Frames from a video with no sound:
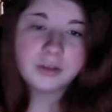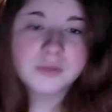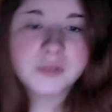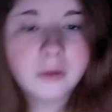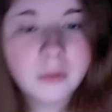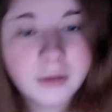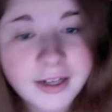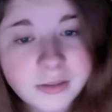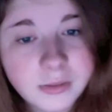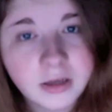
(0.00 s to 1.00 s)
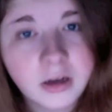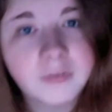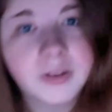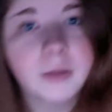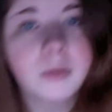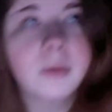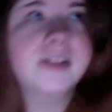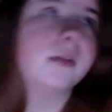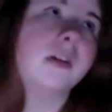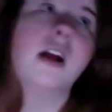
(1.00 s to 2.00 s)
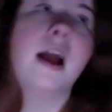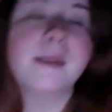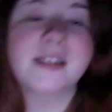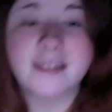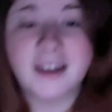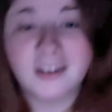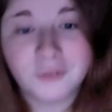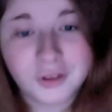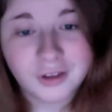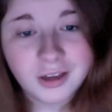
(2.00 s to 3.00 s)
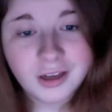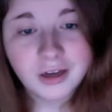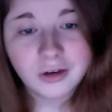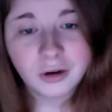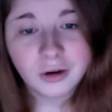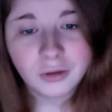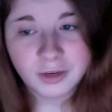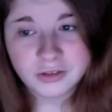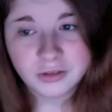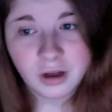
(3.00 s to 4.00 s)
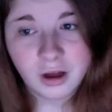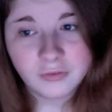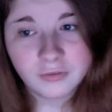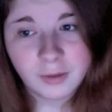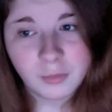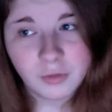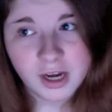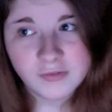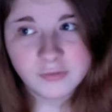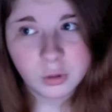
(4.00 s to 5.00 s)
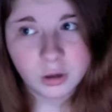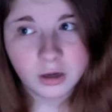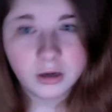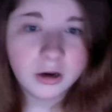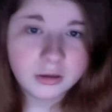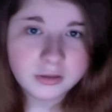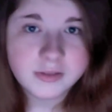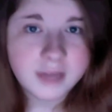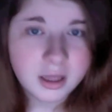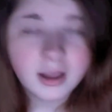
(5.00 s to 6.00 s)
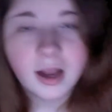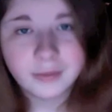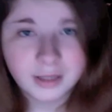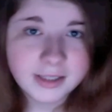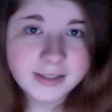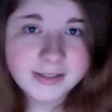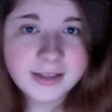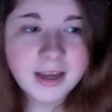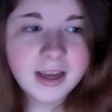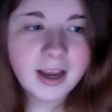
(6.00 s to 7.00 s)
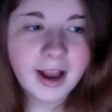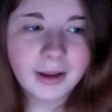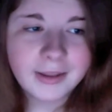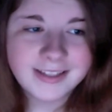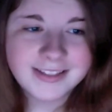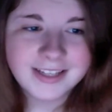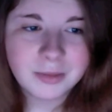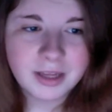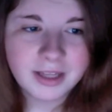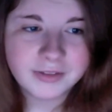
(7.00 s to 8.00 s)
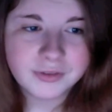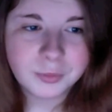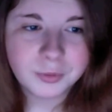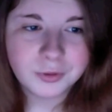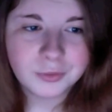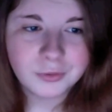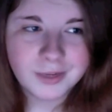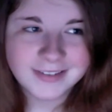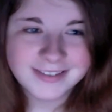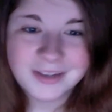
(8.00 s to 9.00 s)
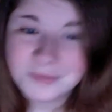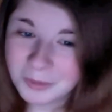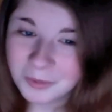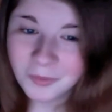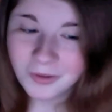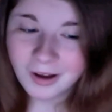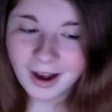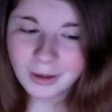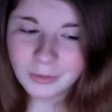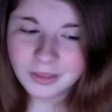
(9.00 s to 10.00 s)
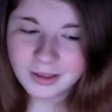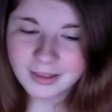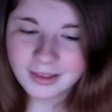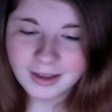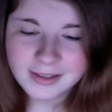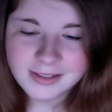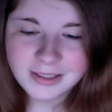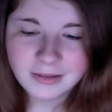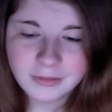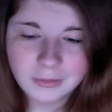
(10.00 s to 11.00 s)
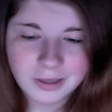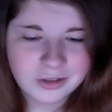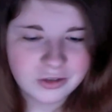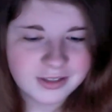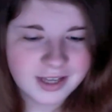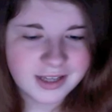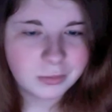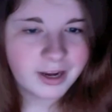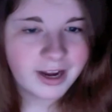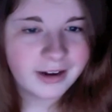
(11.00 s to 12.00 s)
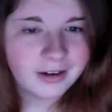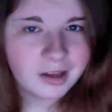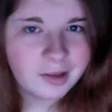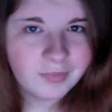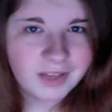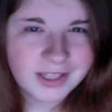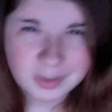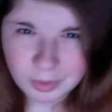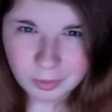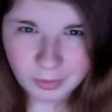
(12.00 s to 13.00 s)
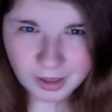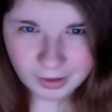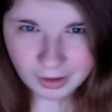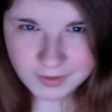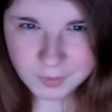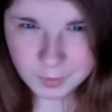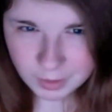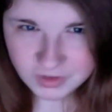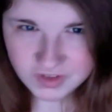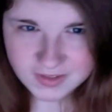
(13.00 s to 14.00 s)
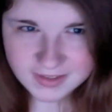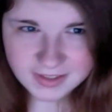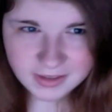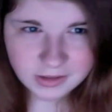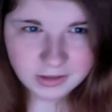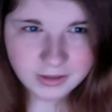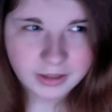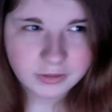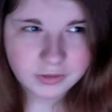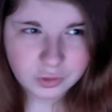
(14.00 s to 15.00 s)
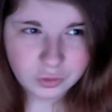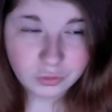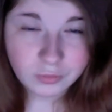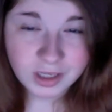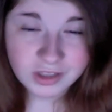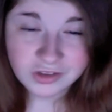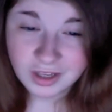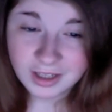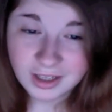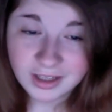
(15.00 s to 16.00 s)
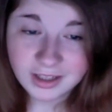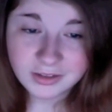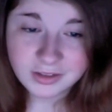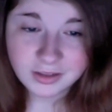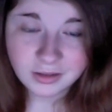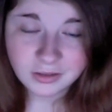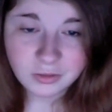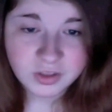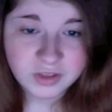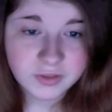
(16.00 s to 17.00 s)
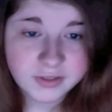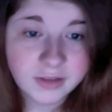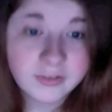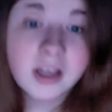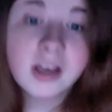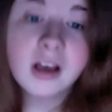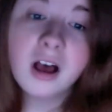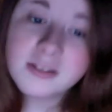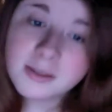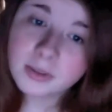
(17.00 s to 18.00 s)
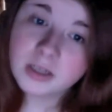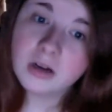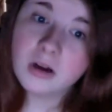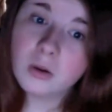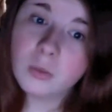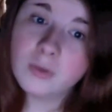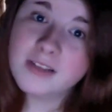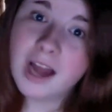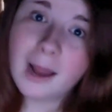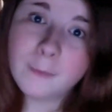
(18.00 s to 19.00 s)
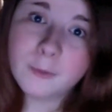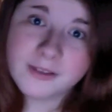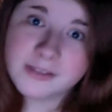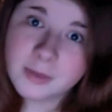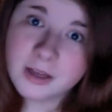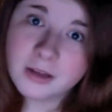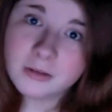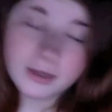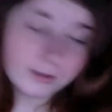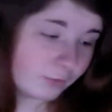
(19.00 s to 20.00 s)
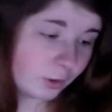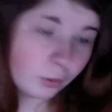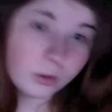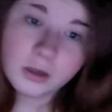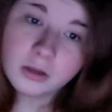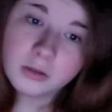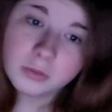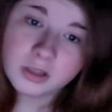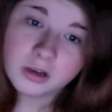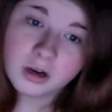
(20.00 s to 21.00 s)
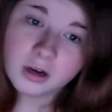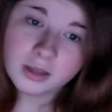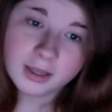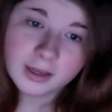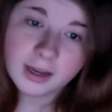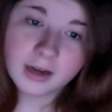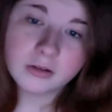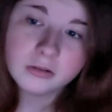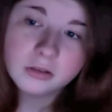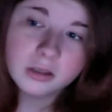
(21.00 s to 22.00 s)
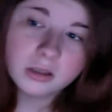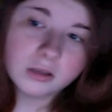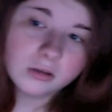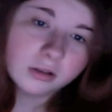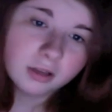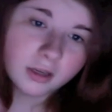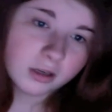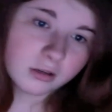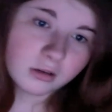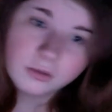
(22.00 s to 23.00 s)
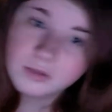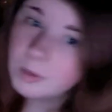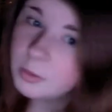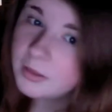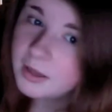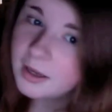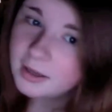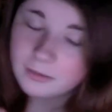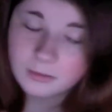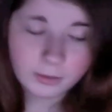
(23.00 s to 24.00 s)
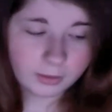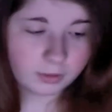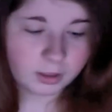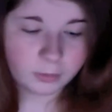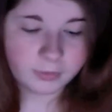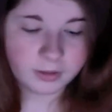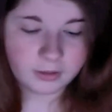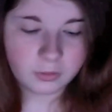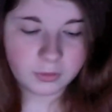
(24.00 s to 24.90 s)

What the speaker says: So next week, hopefully there will be some Kurt. I'm excited for the Kurt Rachel off. I'm ready for Kurt to tell how it is. I don't think he's going to be like super duper mean as some people want. I don't think that Rachel is as bad as some people make her out to be, but she's still a little too much lately. Like, she's a little too much of herself. Also, I want to know what's going to happen with Isabel and Vogue with Kurt. Like, are they going to go somewhere with that? So I really hope they do.